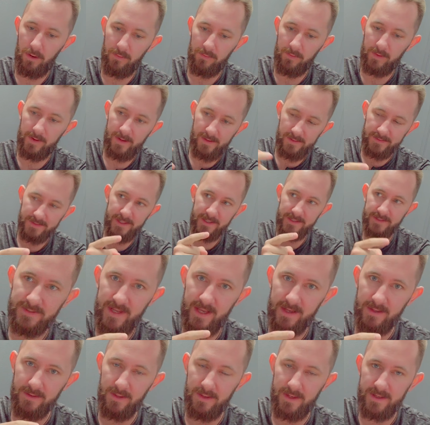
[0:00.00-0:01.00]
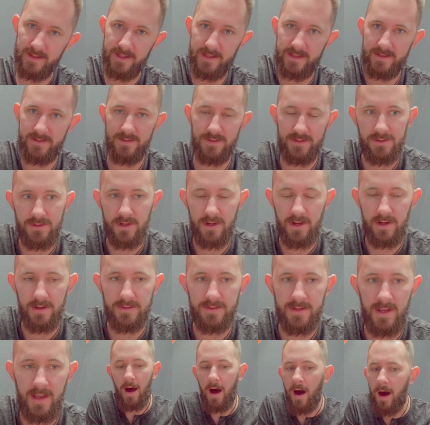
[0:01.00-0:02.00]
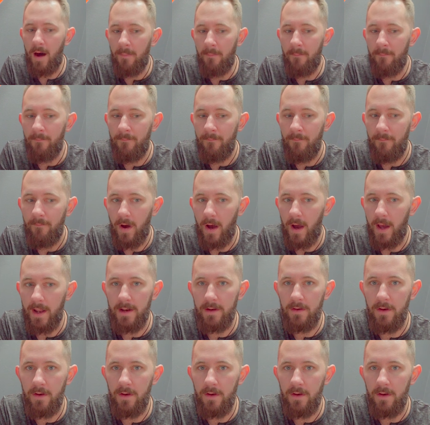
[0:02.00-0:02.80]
over and I was like, take a look at this, and she goes, I